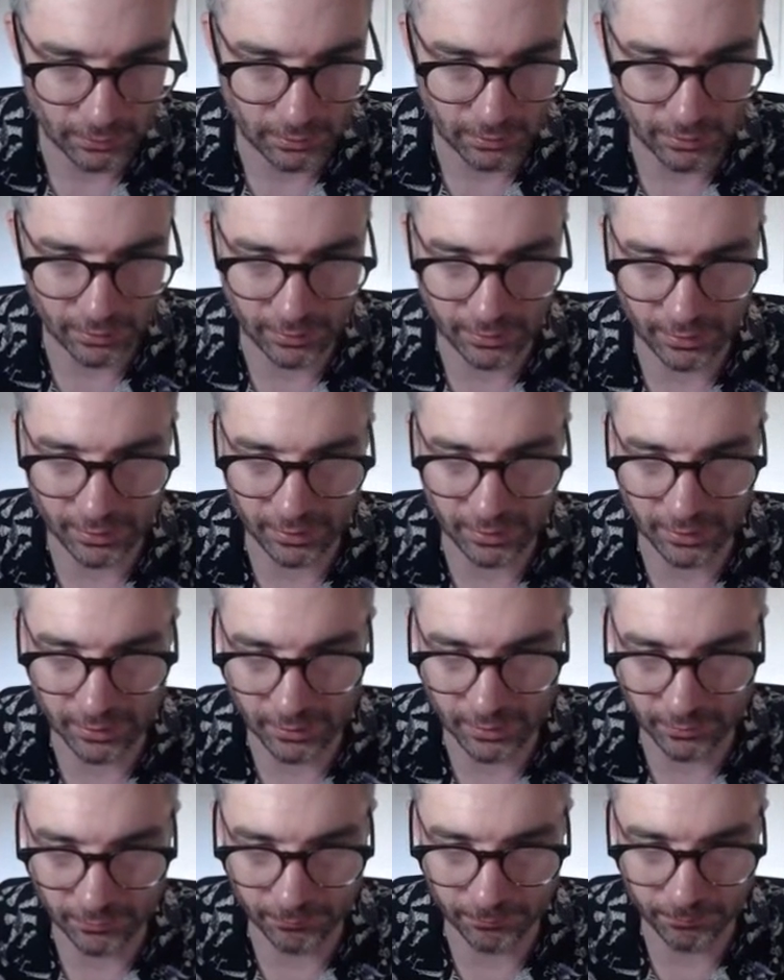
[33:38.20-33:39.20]
and
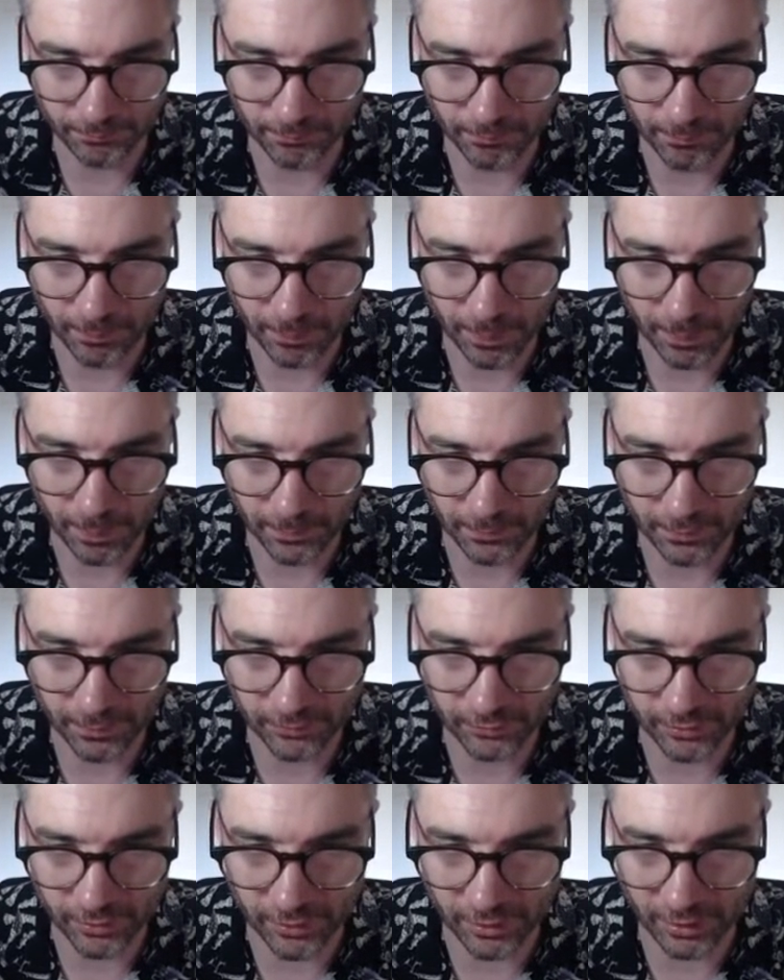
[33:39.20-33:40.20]
then let's
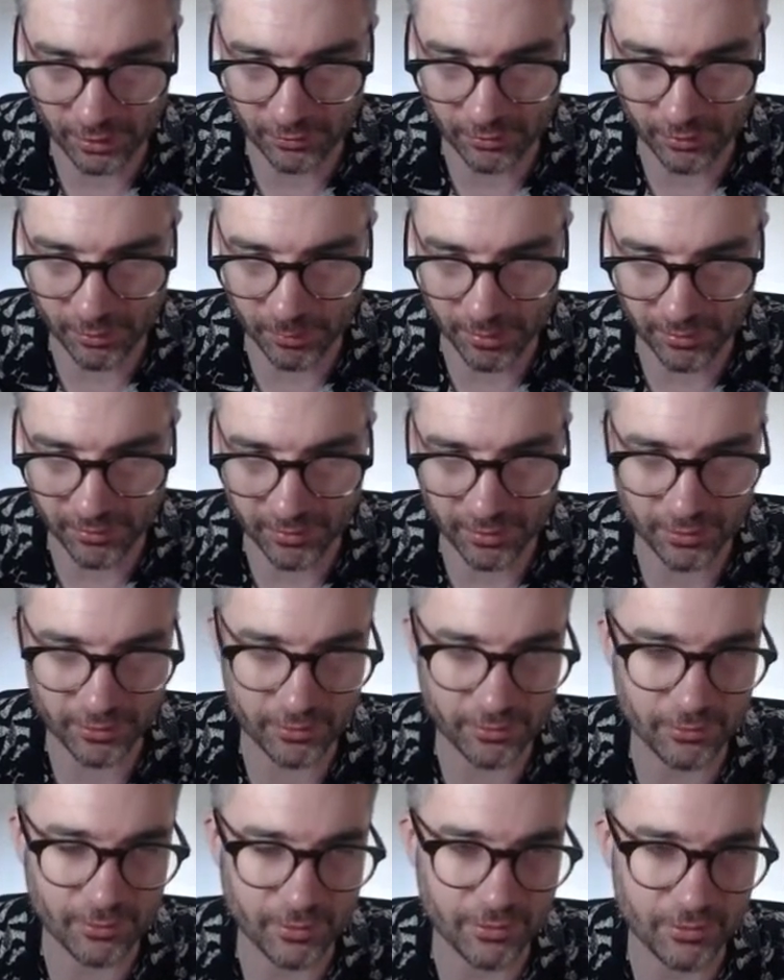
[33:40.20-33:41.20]
just connect it to the base color
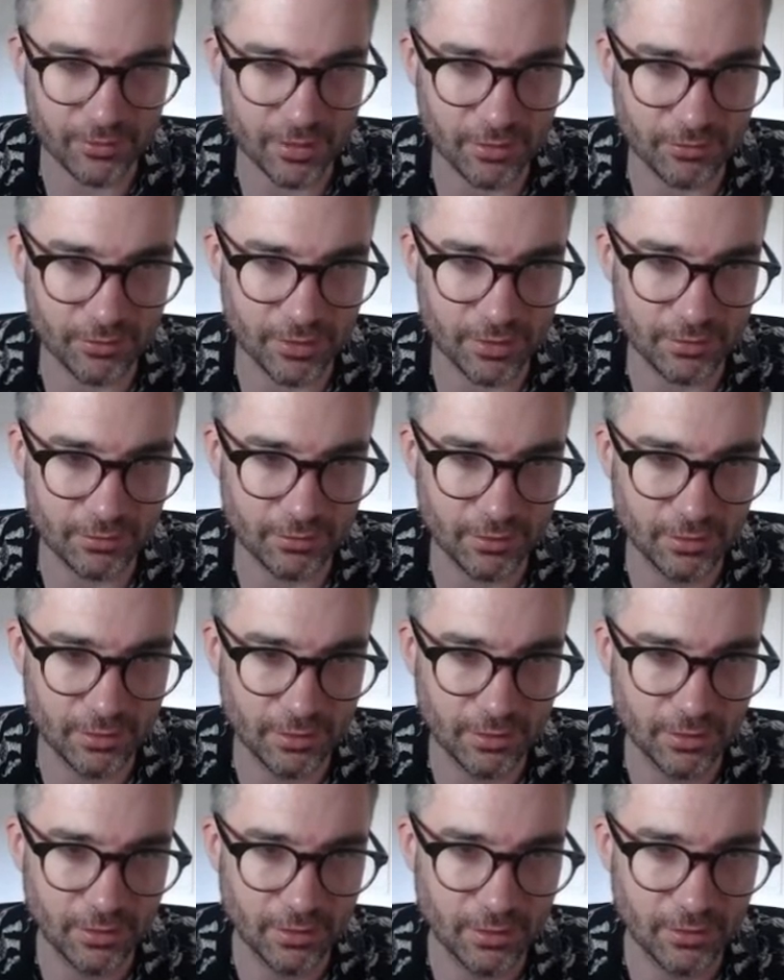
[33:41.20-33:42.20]
so we can see it for now.
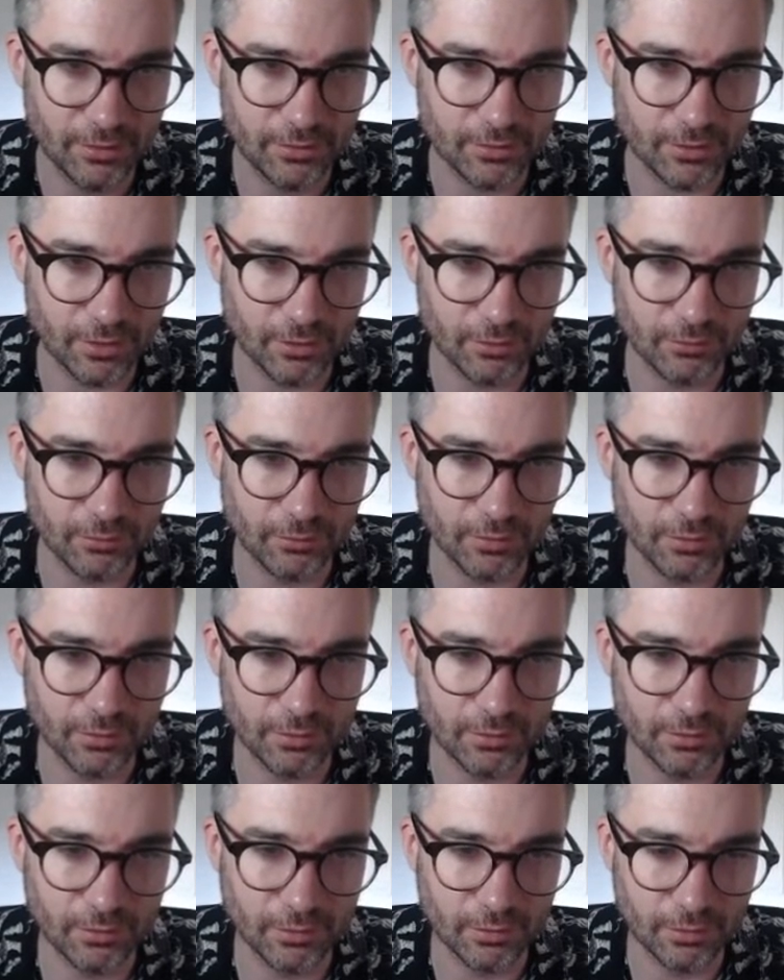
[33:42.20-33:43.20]
So
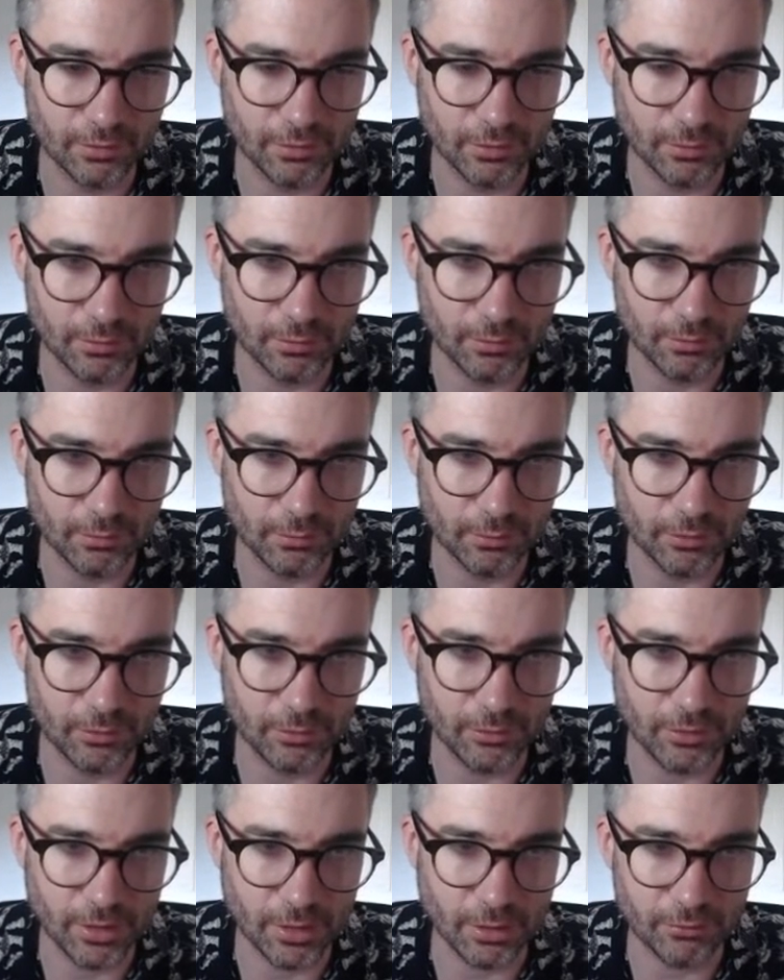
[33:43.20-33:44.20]

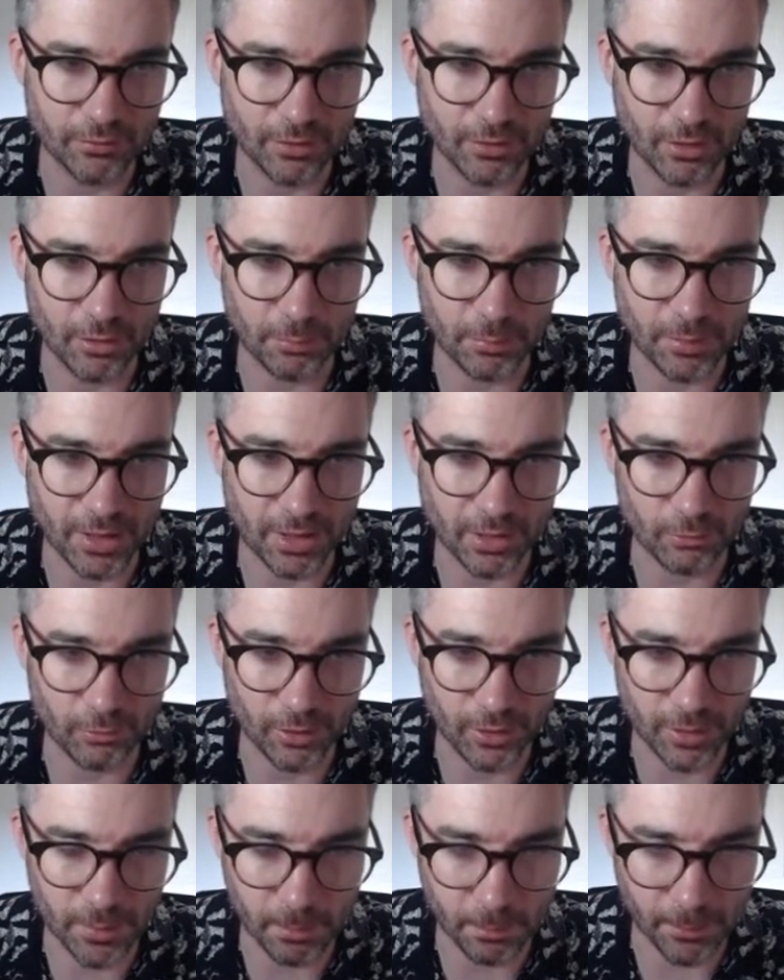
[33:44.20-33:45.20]
doing that, we've now got a black and
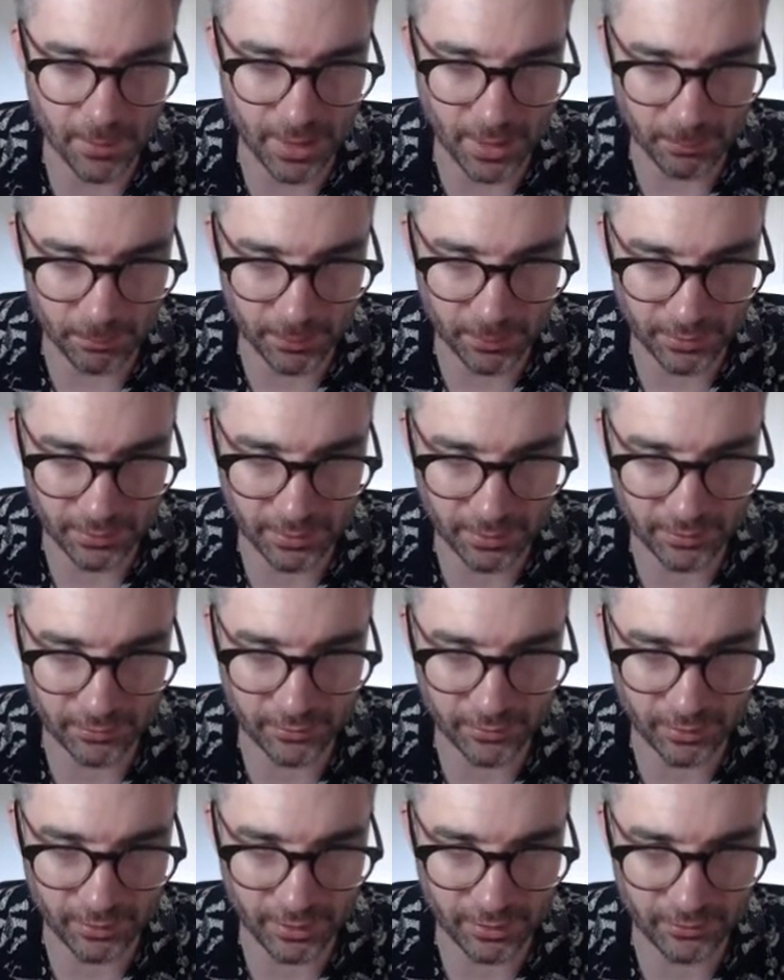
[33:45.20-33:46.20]
white map.
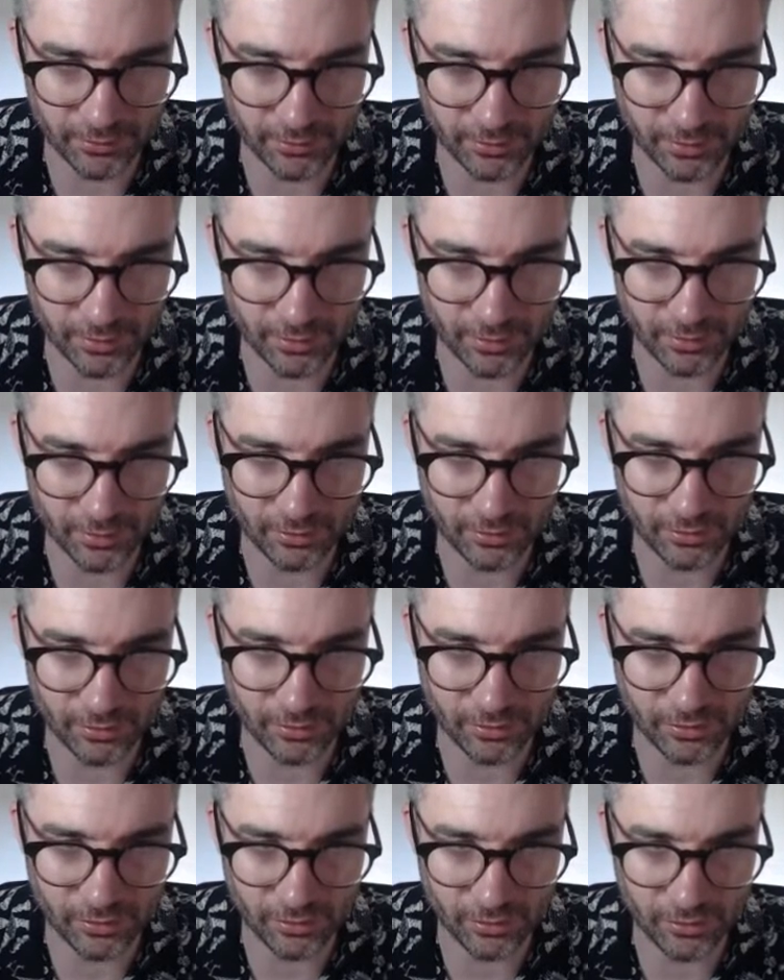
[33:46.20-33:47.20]
So let's
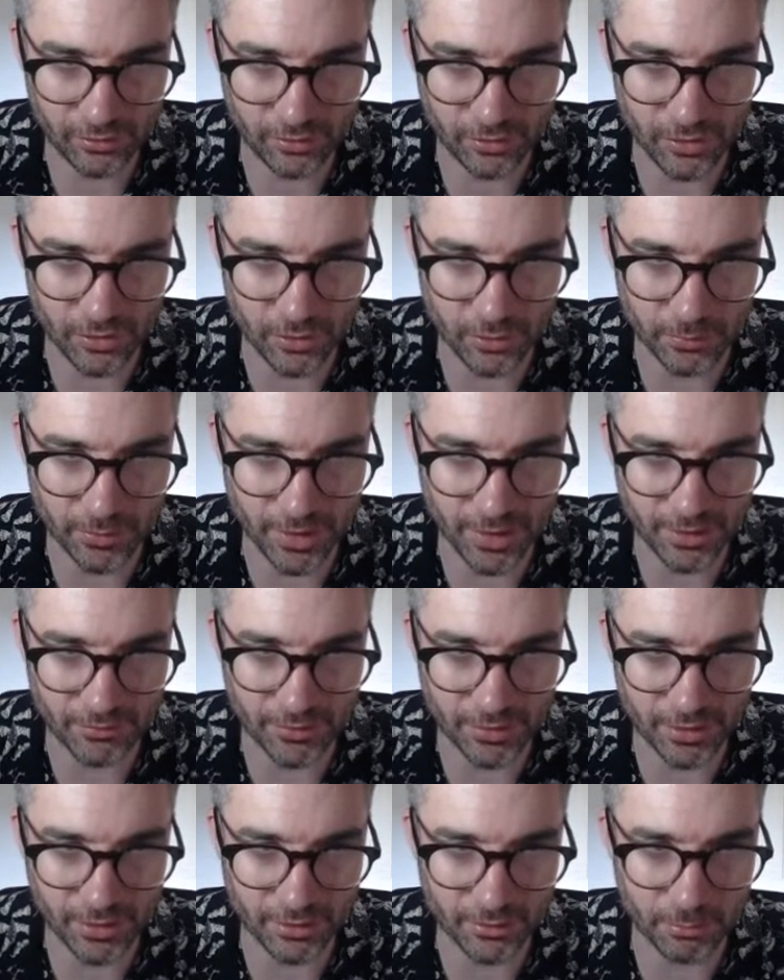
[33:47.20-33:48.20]
assume that
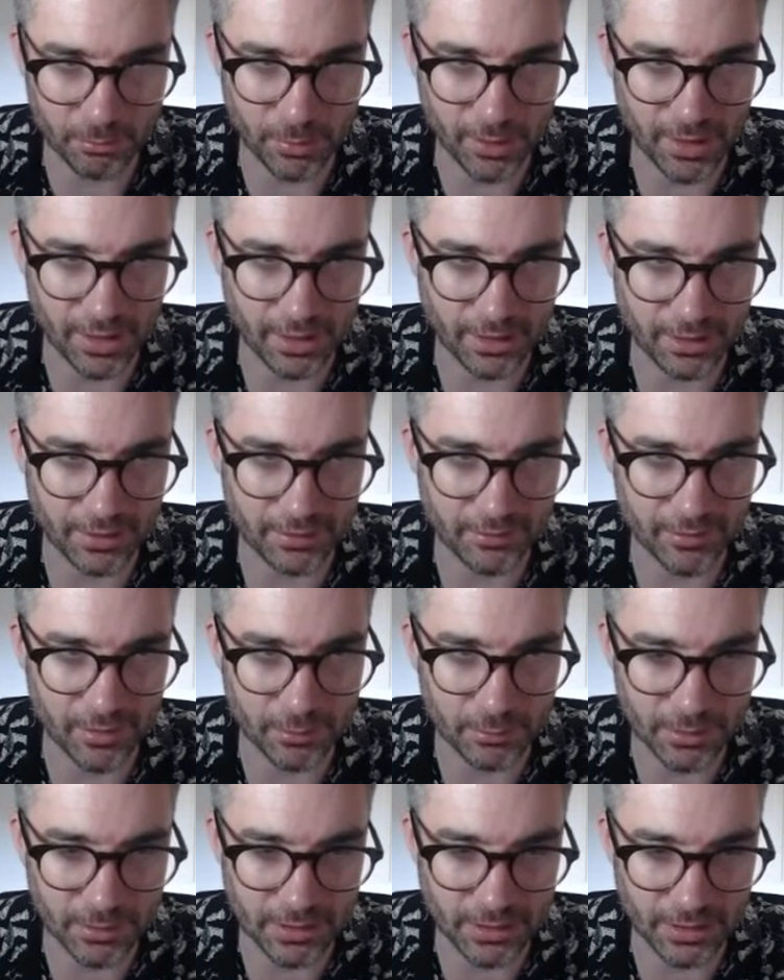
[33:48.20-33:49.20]
everything that's black is going to
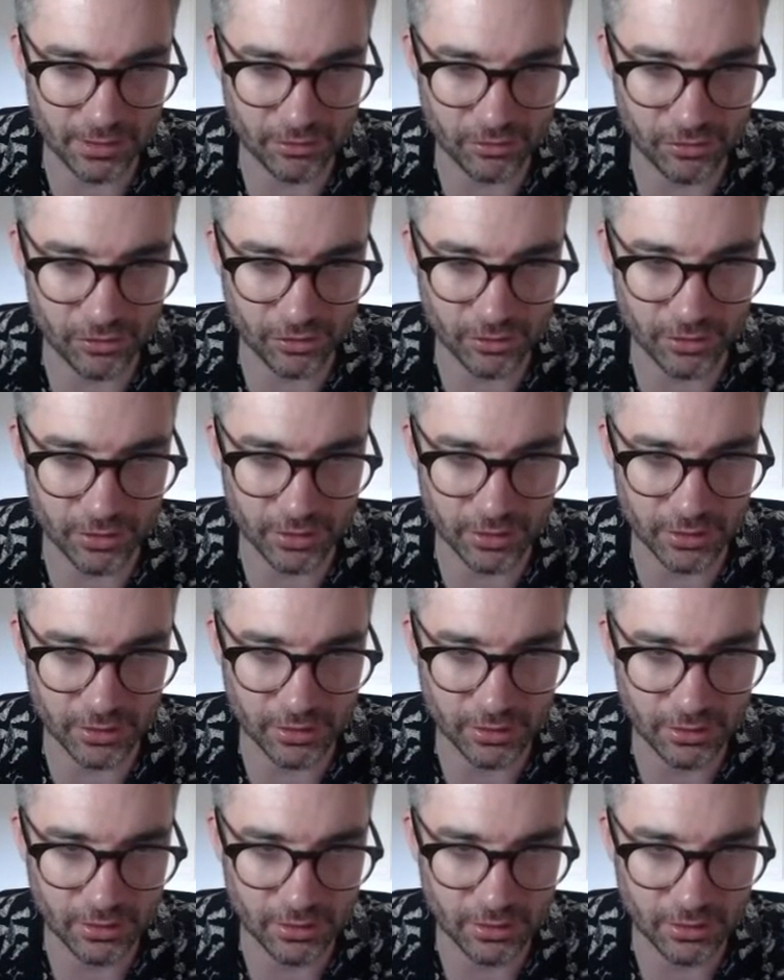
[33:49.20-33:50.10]
be less shiny.